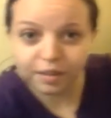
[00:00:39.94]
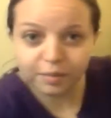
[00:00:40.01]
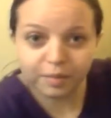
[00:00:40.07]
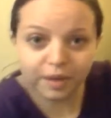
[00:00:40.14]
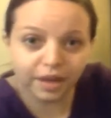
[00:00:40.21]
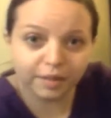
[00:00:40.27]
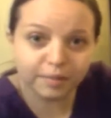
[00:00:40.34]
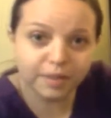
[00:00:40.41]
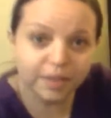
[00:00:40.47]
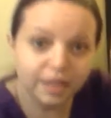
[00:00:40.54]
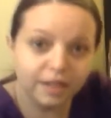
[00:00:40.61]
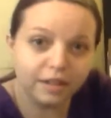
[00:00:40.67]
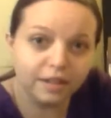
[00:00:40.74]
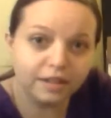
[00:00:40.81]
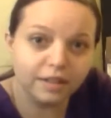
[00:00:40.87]
behind me
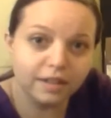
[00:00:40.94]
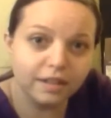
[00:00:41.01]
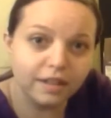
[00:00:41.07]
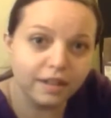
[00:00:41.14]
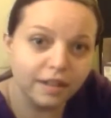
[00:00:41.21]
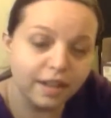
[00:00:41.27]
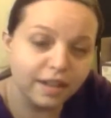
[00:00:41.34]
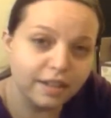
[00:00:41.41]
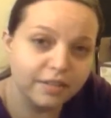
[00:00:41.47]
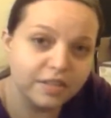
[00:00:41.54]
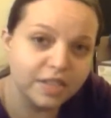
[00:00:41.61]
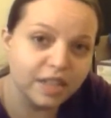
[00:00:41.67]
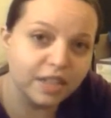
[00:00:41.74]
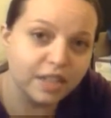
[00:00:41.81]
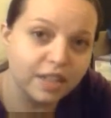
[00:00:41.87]
there, and hey
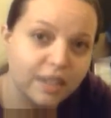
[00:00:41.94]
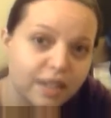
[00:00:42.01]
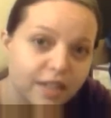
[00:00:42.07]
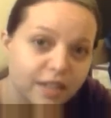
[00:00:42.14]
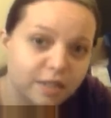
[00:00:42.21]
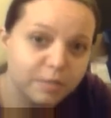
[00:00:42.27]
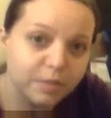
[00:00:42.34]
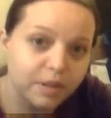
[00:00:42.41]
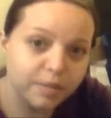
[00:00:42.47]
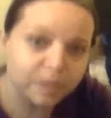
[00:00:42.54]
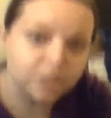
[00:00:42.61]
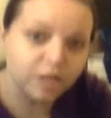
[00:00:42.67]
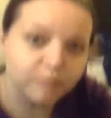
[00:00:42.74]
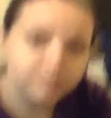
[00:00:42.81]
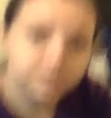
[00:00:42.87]
David Tennant, is pretty
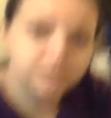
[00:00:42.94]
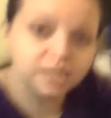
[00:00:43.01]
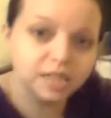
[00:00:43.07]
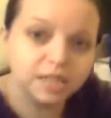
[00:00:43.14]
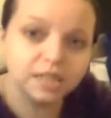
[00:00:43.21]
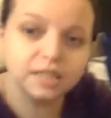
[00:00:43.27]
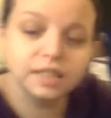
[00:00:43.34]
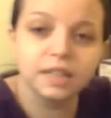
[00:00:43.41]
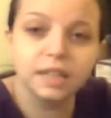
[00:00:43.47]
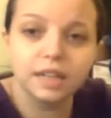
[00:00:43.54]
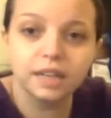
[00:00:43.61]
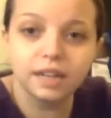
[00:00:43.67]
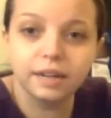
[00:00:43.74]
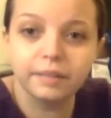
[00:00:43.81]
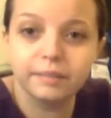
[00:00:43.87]
much empty.
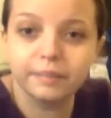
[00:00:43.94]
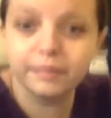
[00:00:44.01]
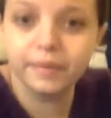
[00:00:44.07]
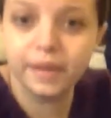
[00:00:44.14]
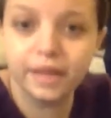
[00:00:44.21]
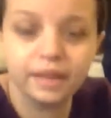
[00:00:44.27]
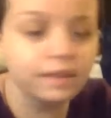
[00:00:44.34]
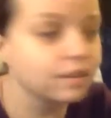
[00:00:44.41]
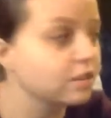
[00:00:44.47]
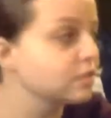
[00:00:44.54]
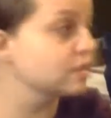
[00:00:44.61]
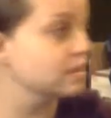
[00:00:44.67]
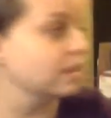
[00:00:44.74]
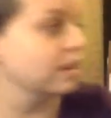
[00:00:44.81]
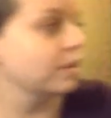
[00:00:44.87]
Um,
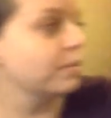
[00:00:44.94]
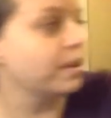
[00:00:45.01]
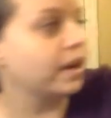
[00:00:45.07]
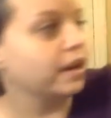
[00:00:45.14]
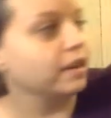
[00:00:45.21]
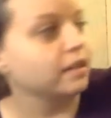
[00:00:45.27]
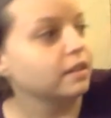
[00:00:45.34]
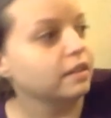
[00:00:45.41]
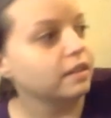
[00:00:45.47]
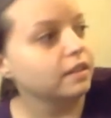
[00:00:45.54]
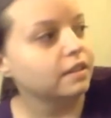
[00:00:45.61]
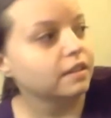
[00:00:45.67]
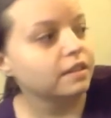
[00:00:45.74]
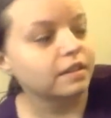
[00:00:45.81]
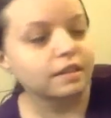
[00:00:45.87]
there's like a pile
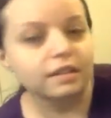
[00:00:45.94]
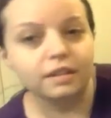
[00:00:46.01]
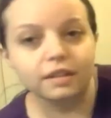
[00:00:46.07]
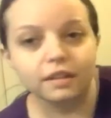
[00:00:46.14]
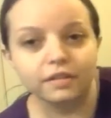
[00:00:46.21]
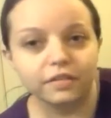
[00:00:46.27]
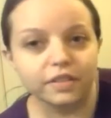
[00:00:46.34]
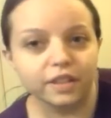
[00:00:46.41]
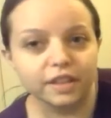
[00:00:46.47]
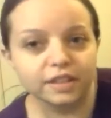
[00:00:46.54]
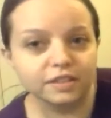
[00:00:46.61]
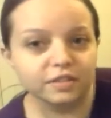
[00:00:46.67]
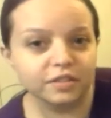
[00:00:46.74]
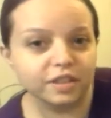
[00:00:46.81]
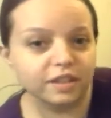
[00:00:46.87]
of
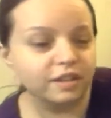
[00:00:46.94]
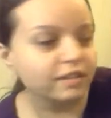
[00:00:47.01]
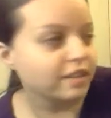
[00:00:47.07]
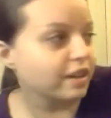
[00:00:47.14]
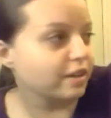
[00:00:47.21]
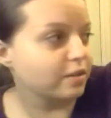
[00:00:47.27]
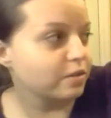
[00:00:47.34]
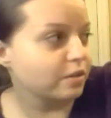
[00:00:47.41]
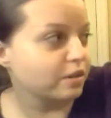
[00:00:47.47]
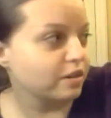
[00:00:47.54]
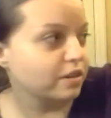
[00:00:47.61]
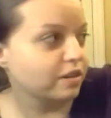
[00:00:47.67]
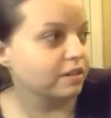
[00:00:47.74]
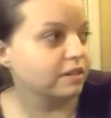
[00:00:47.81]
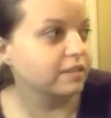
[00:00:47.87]
things over there in that
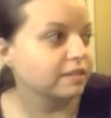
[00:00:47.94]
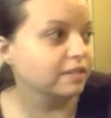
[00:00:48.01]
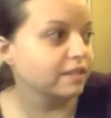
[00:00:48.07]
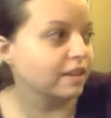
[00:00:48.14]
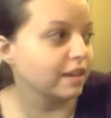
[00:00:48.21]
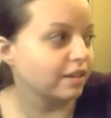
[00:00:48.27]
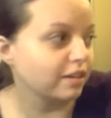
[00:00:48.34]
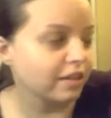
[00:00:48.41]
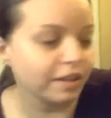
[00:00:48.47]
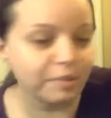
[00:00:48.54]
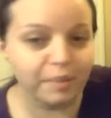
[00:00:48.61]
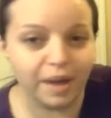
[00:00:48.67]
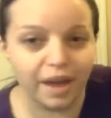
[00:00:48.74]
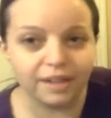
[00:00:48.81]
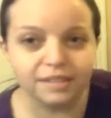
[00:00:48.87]
corner that are
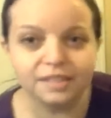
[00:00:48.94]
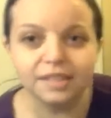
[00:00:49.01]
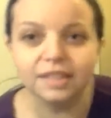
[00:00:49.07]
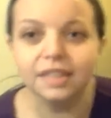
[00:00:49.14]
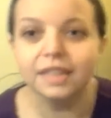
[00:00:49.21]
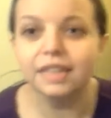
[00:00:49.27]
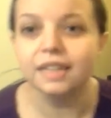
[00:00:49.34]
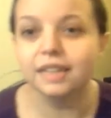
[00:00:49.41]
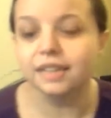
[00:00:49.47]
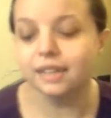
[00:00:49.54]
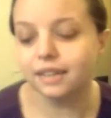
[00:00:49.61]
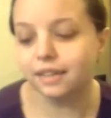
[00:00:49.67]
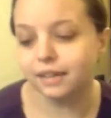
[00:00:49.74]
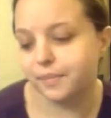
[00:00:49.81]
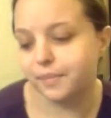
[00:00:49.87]
like packed.
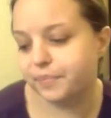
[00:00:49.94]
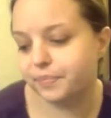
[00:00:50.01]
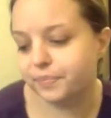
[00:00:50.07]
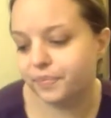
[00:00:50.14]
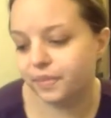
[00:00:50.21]
Um,